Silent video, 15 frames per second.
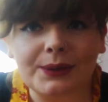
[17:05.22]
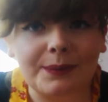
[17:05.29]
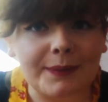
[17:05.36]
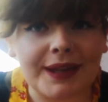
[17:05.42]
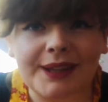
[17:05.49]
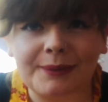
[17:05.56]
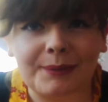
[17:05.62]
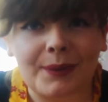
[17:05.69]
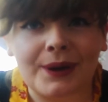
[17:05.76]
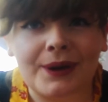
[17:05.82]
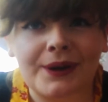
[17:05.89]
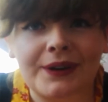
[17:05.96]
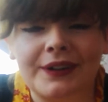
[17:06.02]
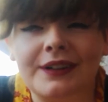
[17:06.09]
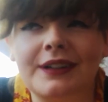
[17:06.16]
men
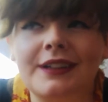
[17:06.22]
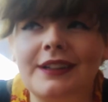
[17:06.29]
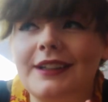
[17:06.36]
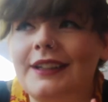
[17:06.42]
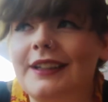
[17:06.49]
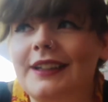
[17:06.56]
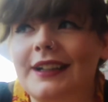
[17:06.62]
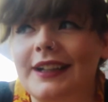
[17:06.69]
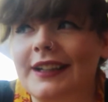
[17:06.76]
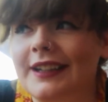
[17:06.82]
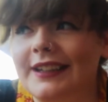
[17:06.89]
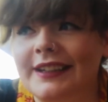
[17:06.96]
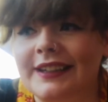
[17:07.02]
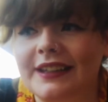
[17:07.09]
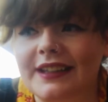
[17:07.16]
more, and
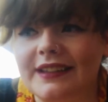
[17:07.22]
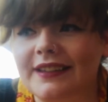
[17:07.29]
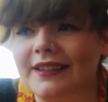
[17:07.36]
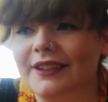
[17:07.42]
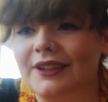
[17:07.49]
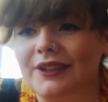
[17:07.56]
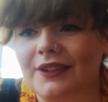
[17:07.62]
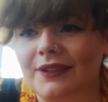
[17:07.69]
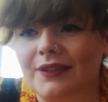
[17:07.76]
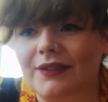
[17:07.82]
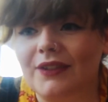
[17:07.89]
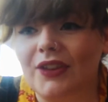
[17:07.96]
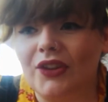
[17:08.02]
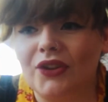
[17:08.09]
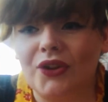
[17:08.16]
it needs to
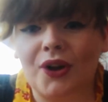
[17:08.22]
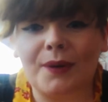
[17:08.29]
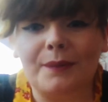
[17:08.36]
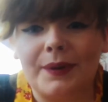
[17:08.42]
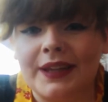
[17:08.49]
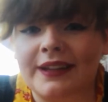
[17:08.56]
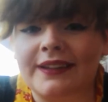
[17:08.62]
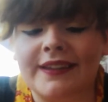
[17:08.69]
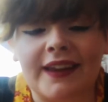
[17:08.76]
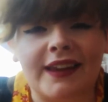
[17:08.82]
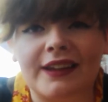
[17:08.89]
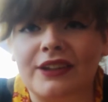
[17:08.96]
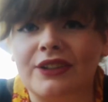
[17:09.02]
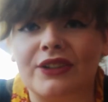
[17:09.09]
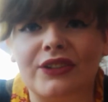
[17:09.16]
stop being
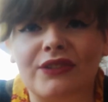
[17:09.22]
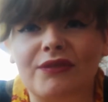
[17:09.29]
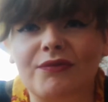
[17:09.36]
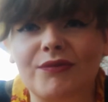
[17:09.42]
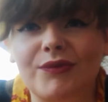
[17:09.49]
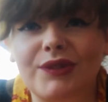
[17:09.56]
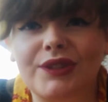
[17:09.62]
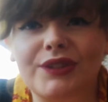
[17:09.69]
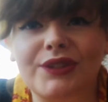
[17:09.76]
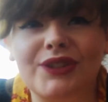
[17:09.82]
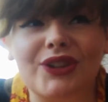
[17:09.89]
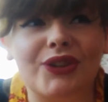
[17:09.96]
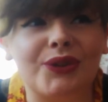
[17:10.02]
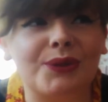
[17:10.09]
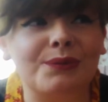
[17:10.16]
taken
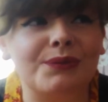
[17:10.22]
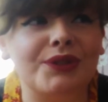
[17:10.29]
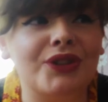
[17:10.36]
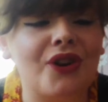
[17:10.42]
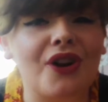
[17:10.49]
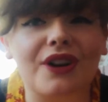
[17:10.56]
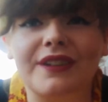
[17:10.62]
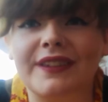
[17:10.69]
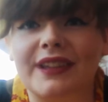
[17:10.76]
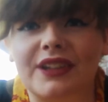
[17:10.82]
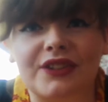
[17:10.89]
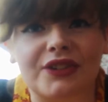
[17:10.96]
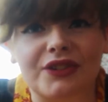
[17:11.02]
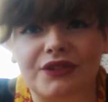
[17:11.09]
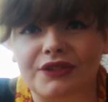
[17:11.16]
to some
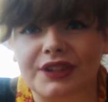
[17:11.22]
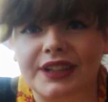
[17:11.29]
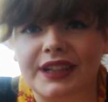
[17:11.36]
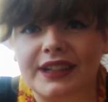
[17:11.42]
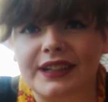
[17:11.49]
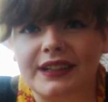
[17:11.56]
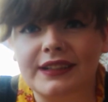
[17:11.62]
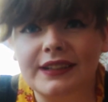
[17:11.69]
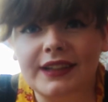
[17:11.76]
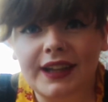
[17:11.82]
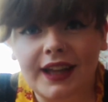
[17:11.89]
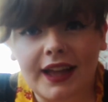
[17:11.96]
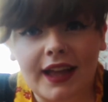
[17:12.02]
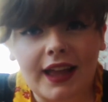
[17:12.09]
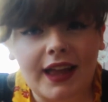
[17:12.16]
toxic degree.
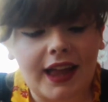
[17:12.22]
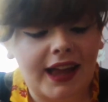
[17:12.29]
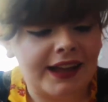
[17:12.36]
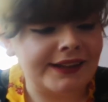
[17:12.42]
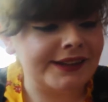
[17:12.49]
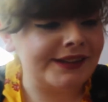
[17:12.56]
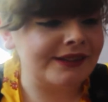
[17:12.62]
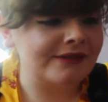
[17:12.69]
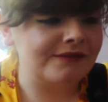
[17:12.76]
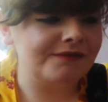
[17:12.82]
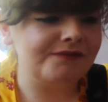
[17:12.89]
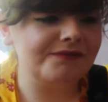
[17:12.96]
And